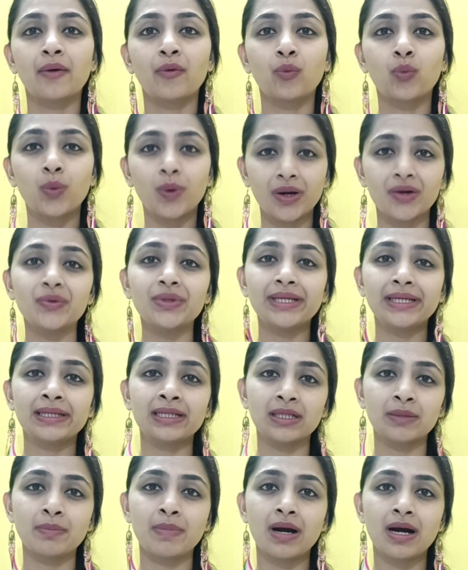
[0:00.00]
worrying
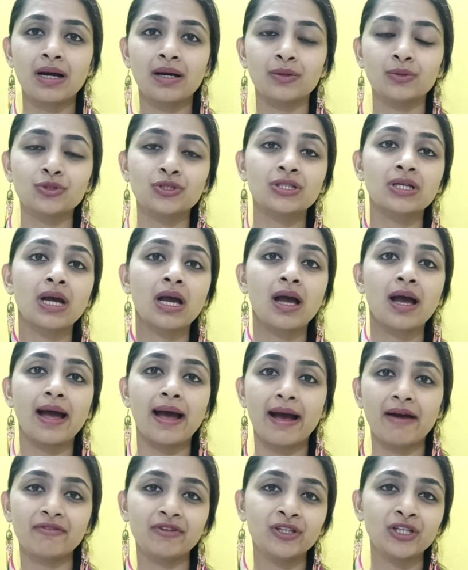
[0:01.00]
about
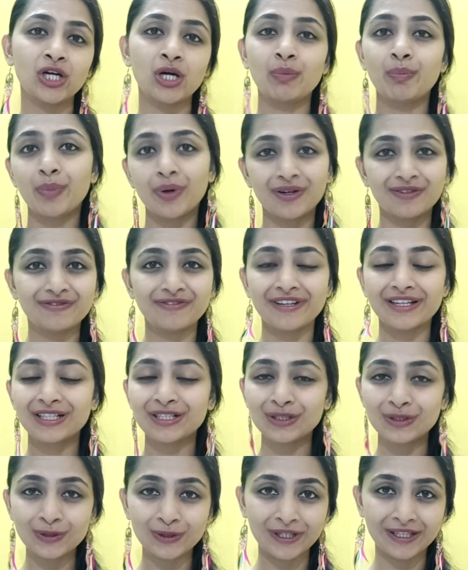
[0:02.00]
having a perfect
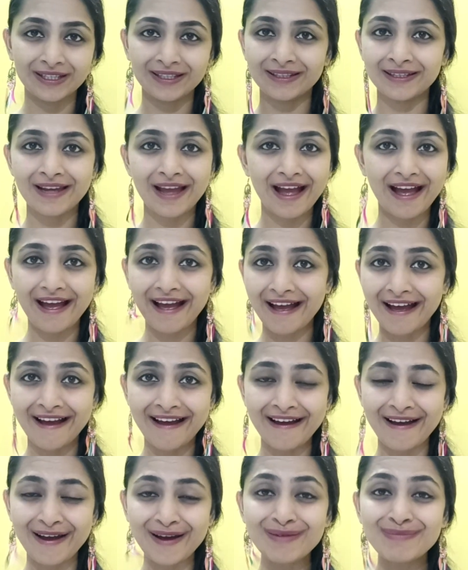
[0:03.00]
looking
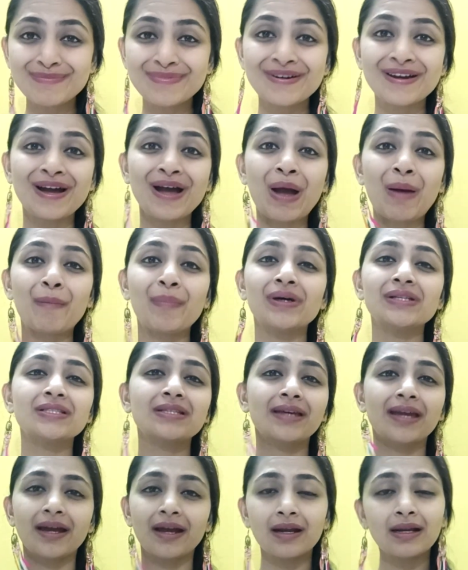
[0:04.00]
ab, but
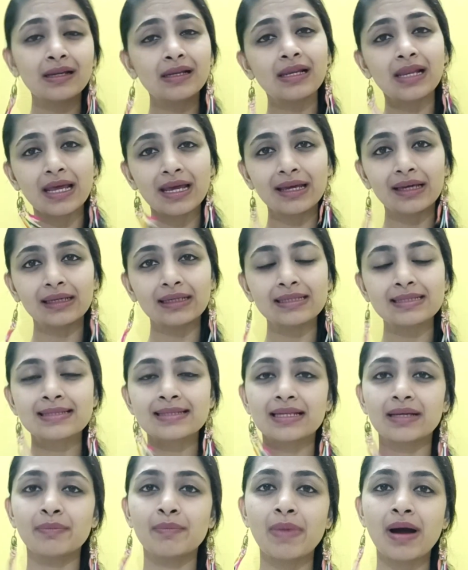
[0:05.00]
care less
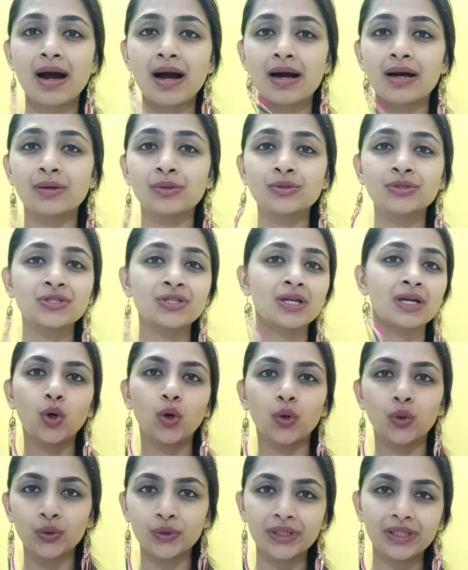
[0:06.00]
about
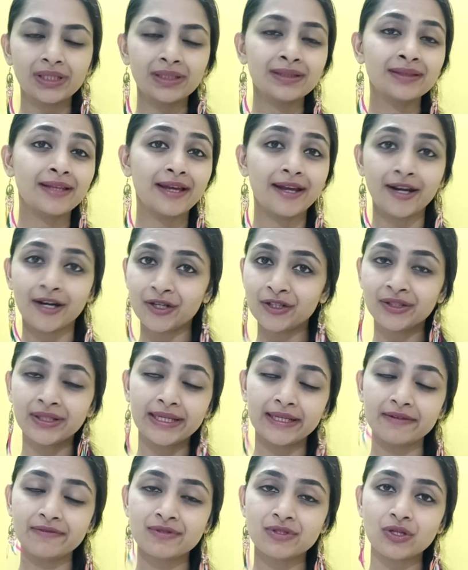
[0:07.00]
honing their
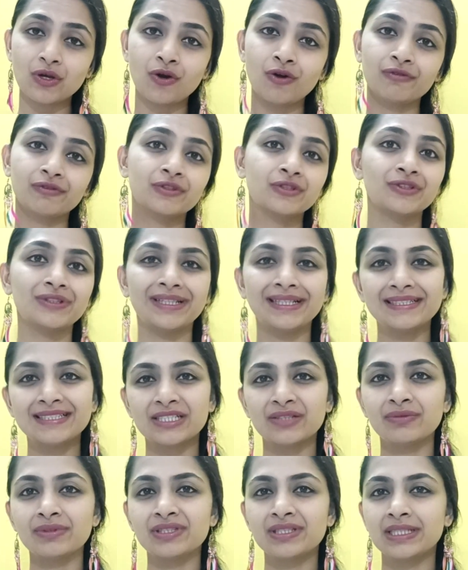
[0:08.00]
gifts of
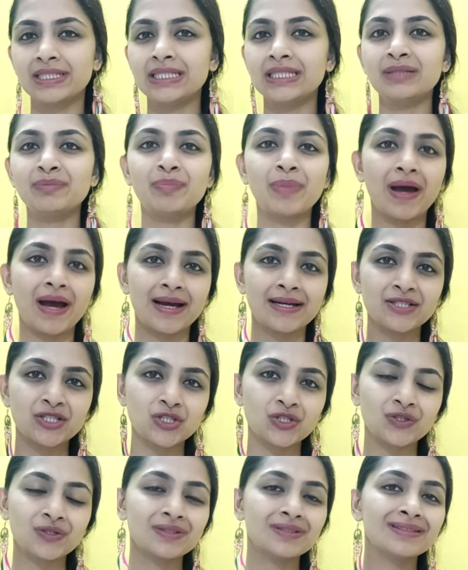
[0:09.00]
creativity,
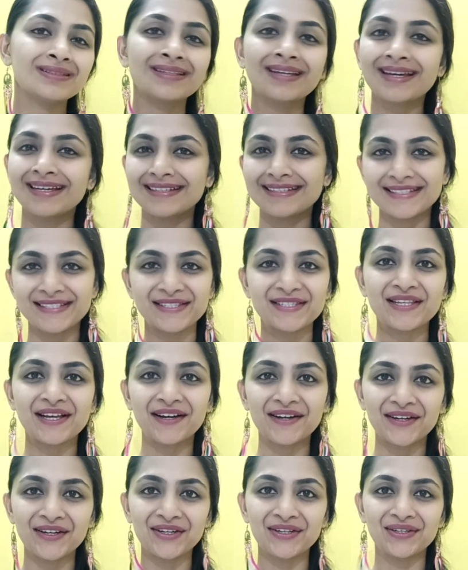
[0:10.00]
passion,
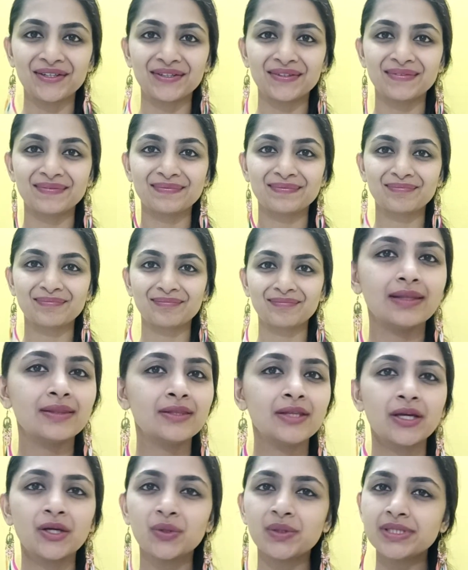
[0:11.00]
desire. And
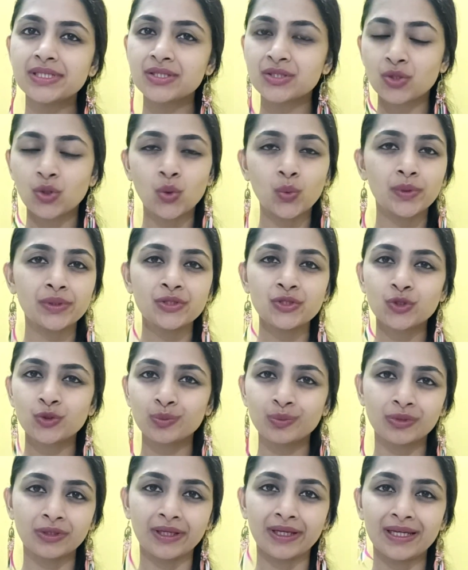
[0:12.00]
there is no one to
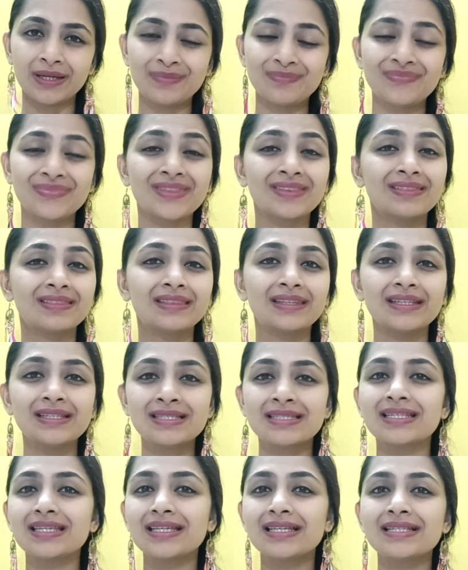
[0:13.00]
blame.
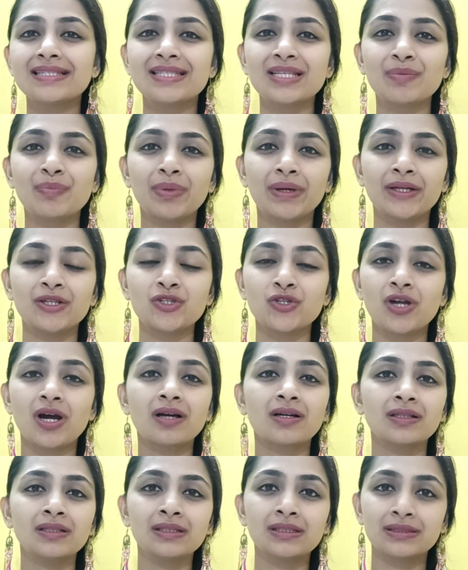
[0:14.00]
This is the
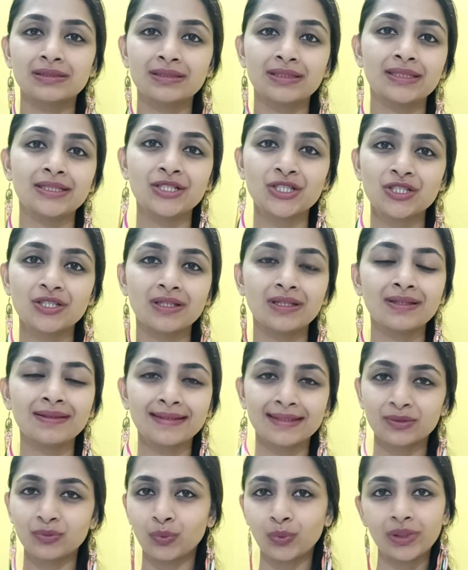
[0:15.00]
patriarchal conditioning
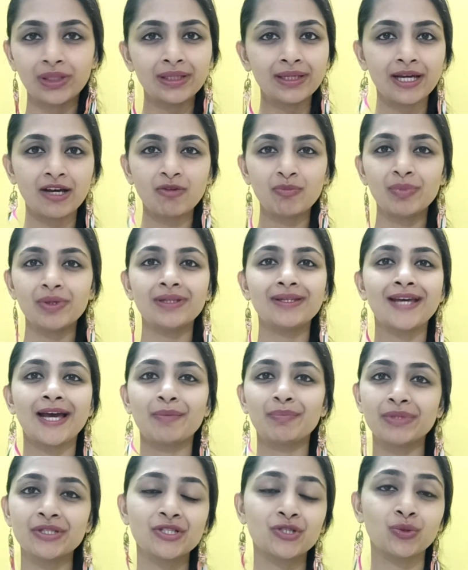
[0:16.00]
that we have been
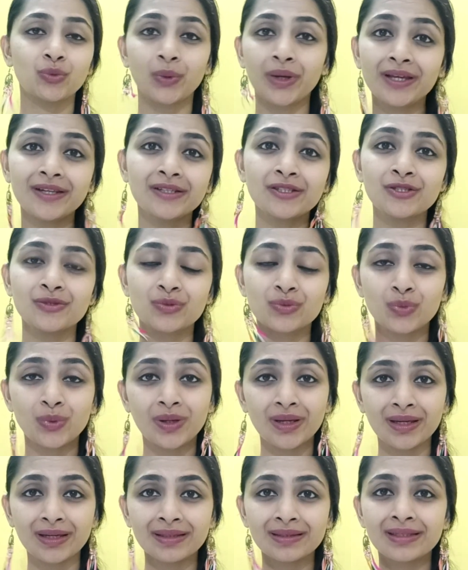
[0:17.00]
habituated
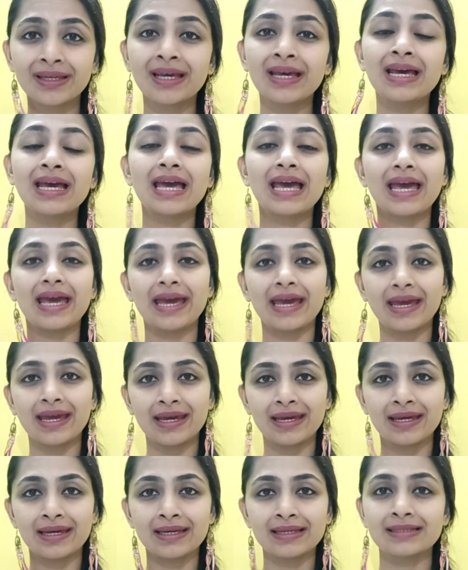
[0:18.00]
with,
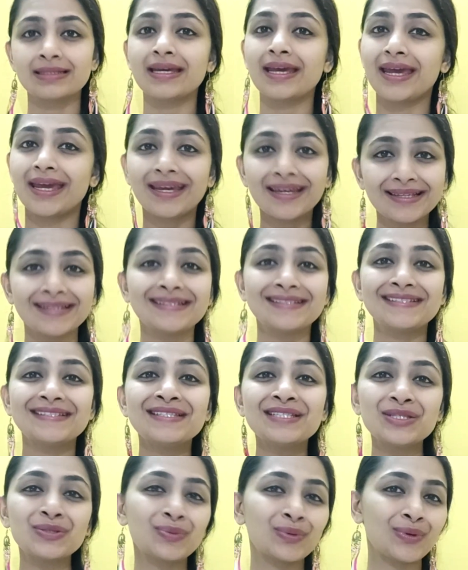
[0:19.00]
and
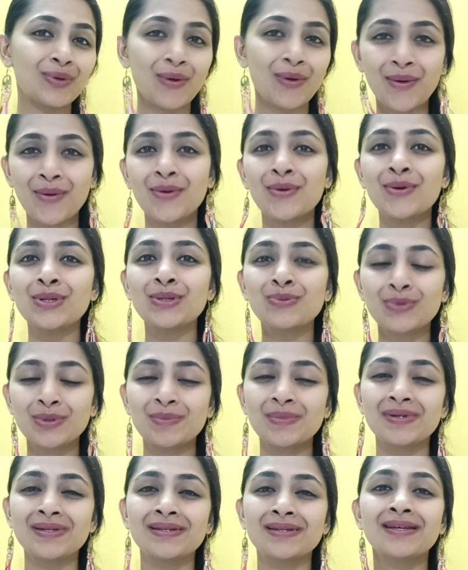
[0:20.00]
hence we all
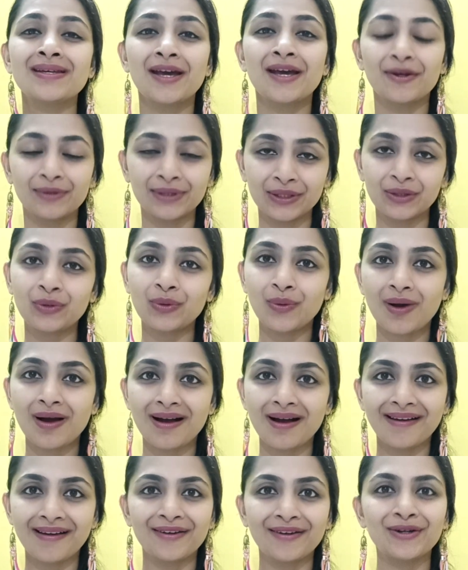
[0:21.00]
women
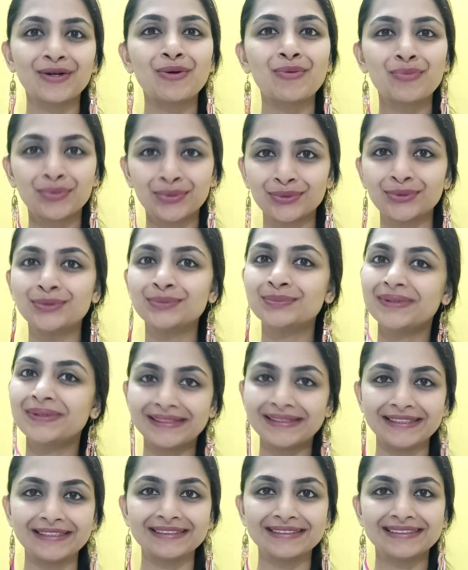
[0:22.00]
require womb
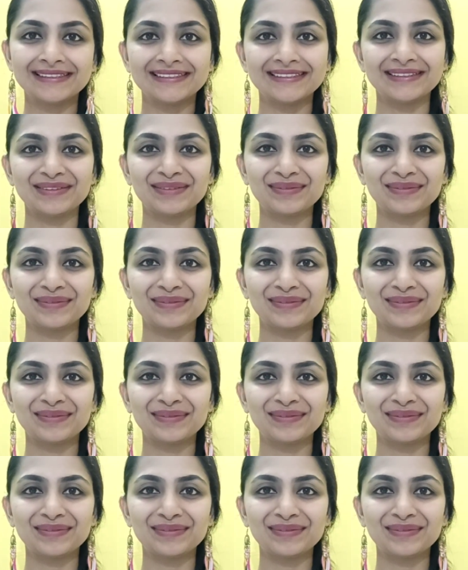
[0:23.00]
healing.